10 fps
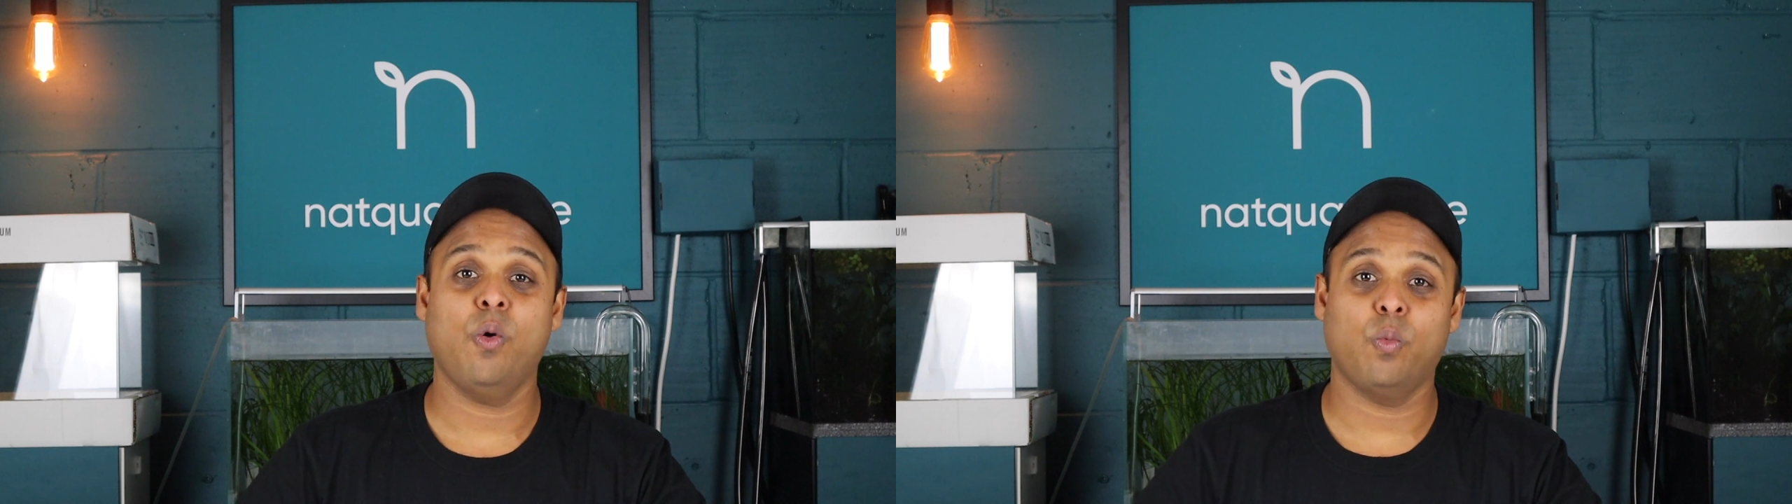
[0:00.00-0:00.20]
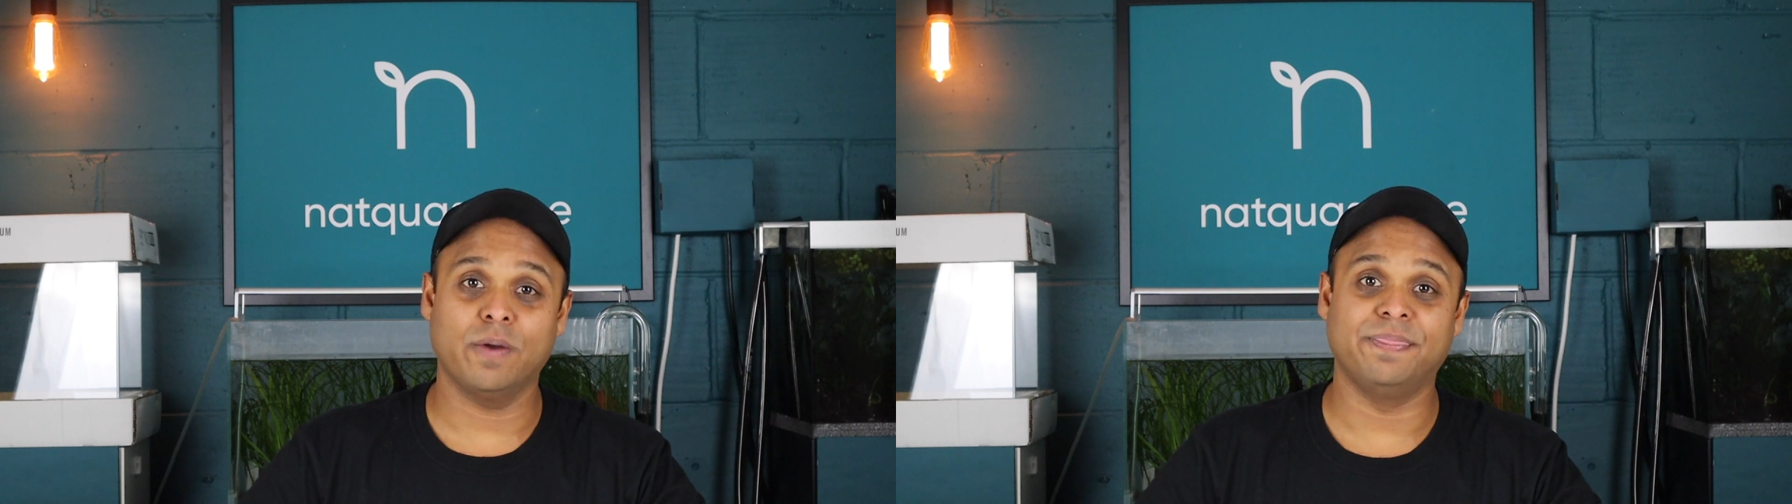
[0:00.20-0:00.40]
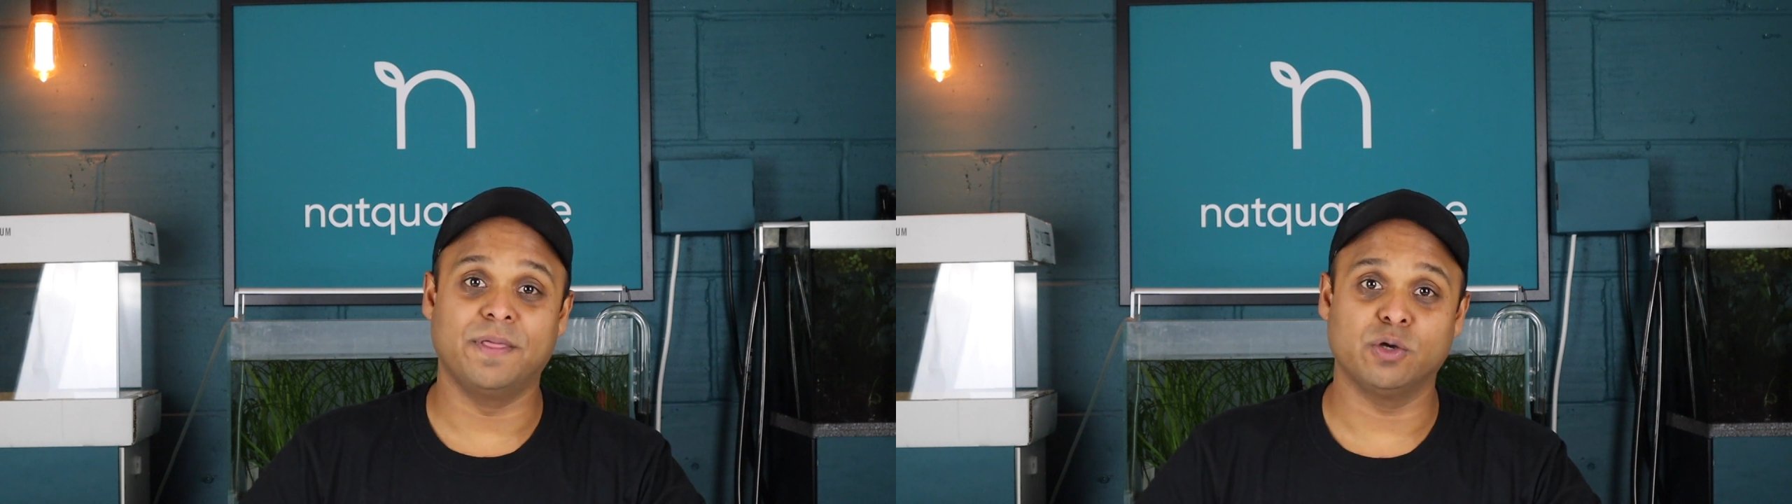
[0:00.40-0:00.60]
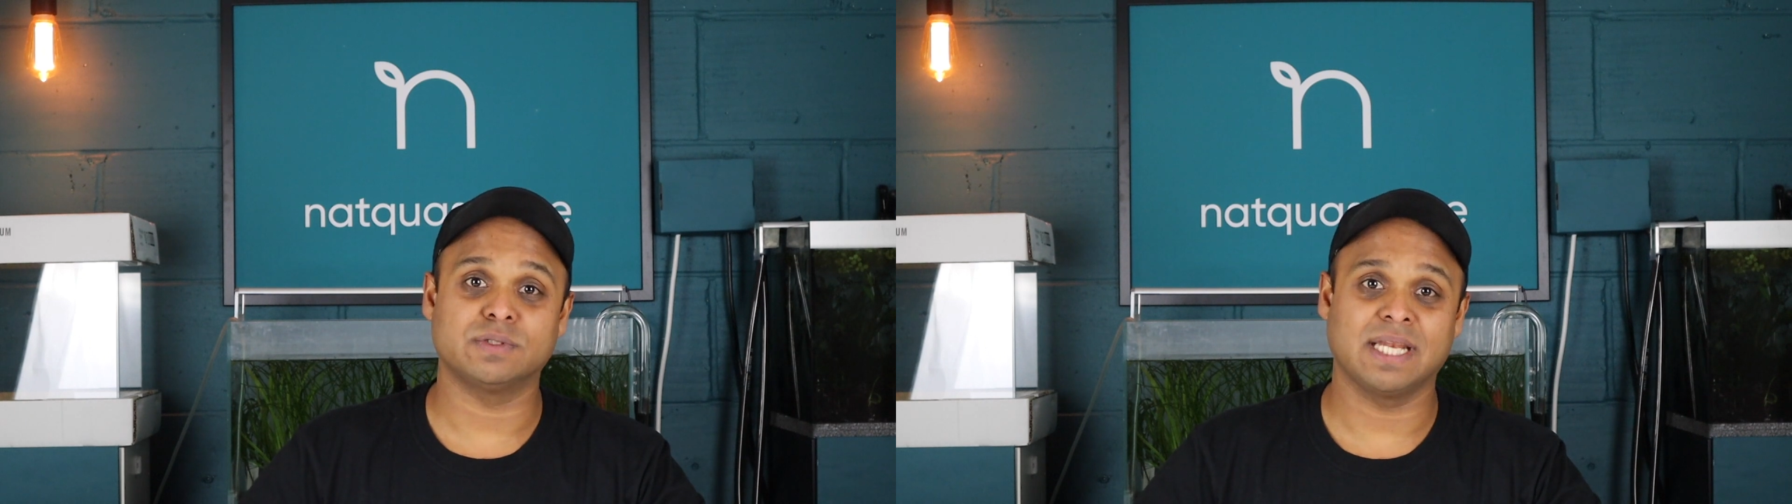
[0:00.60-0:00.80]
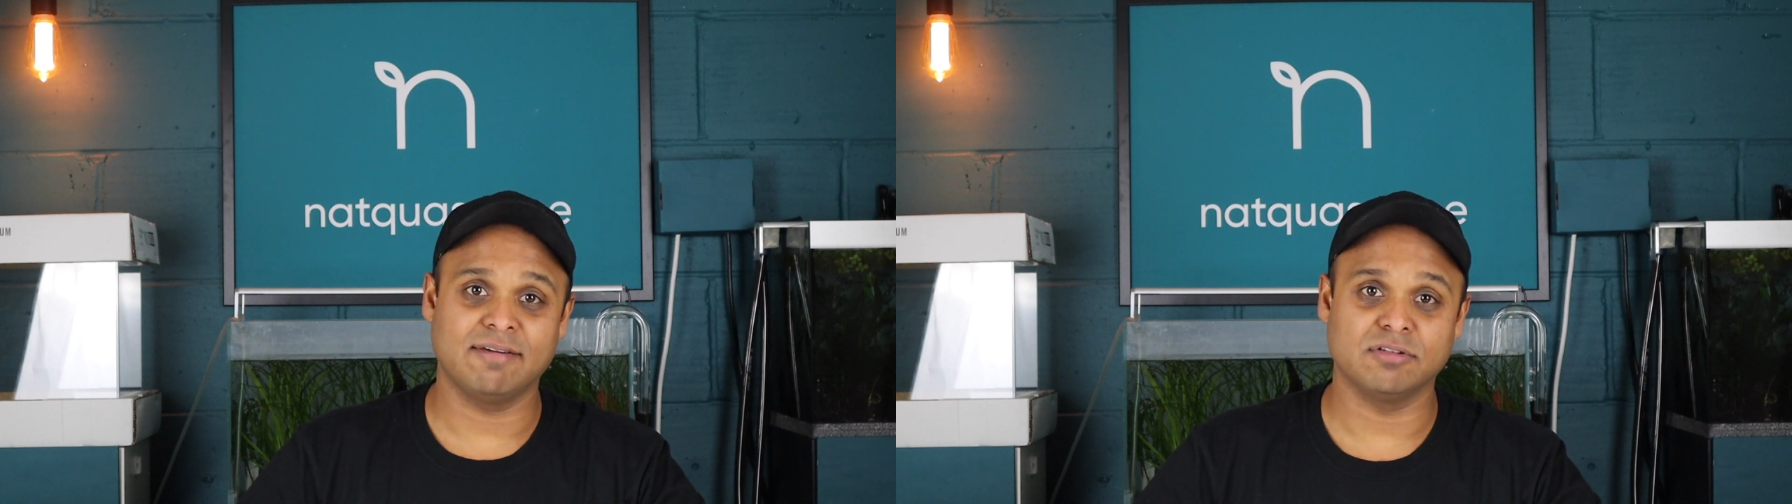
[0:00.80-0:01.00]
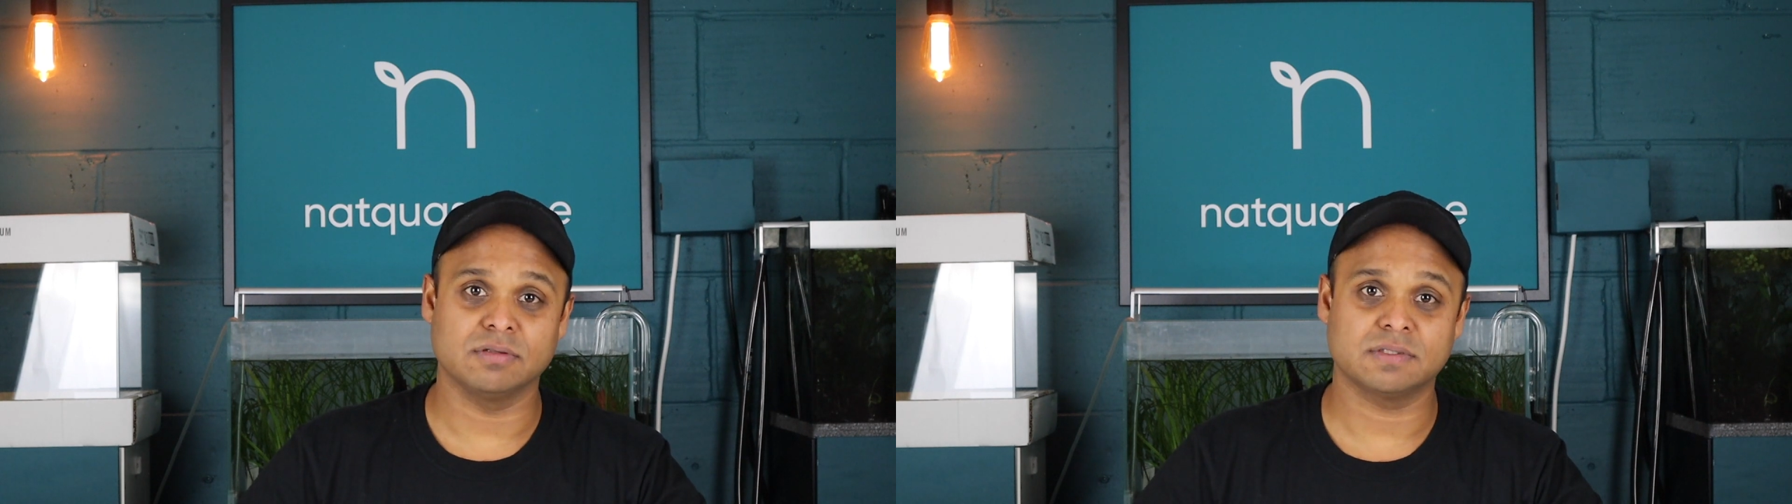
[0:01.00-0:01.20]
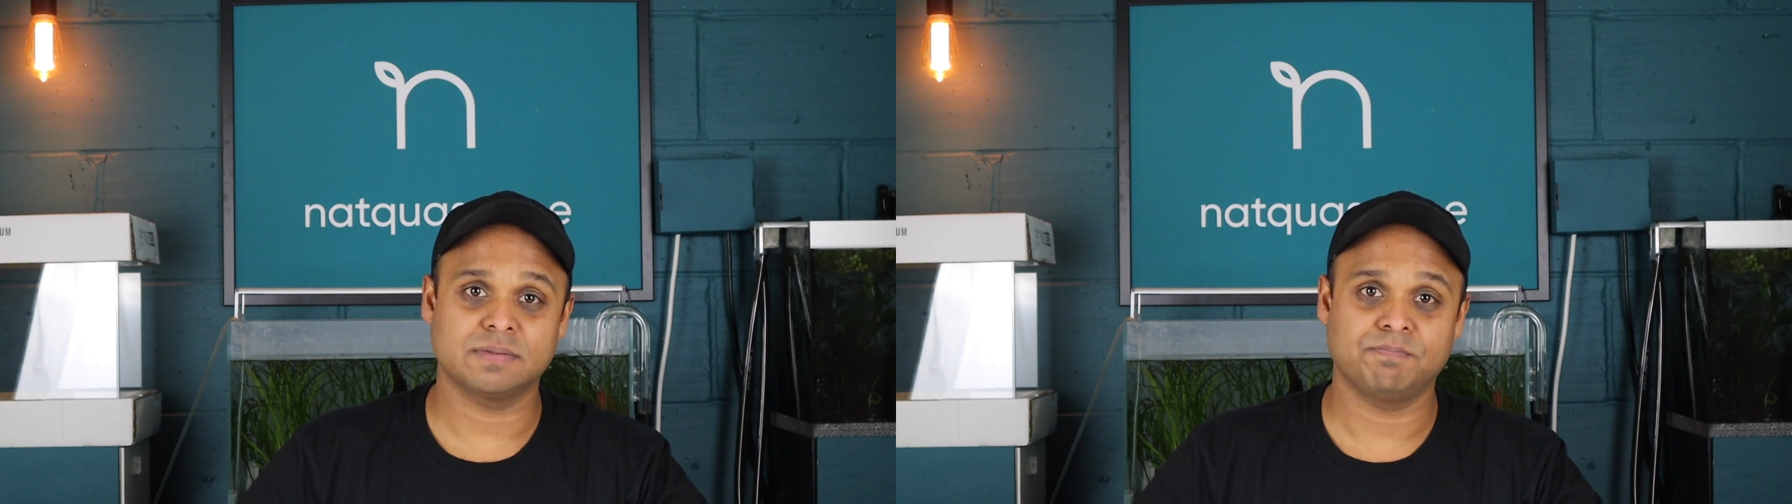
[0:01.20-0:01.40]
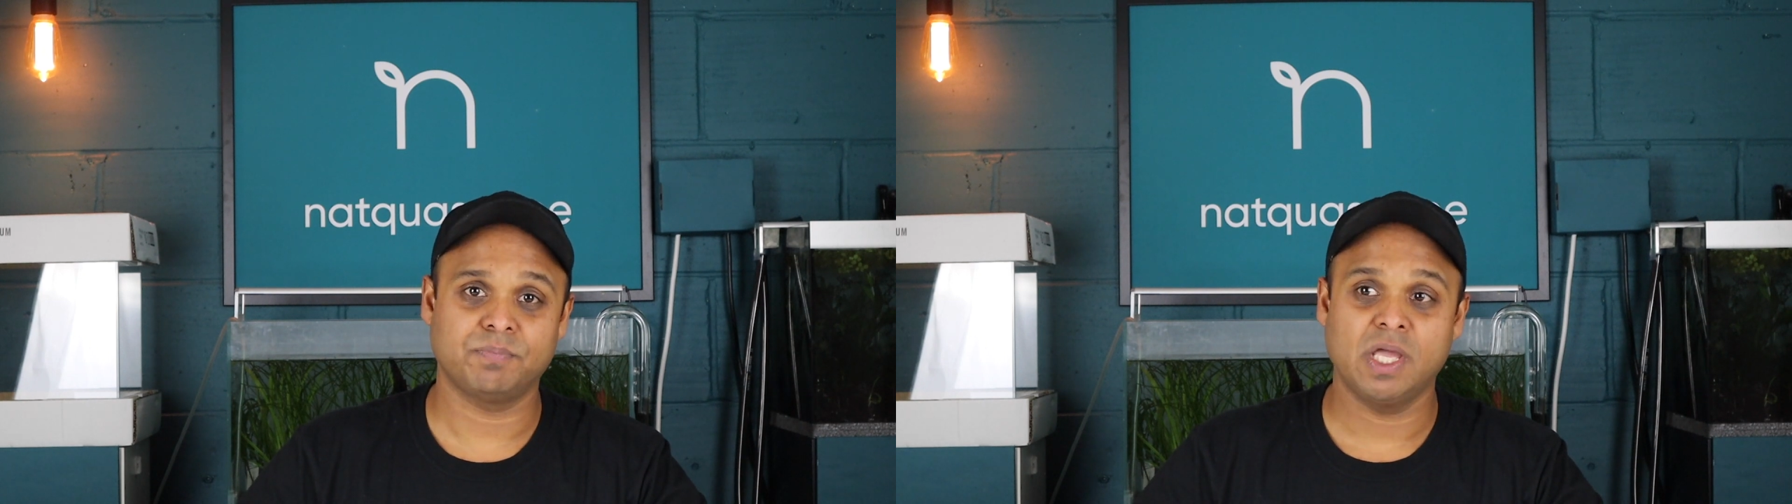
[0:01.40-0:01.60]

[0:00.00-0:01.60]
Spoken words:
with those levels.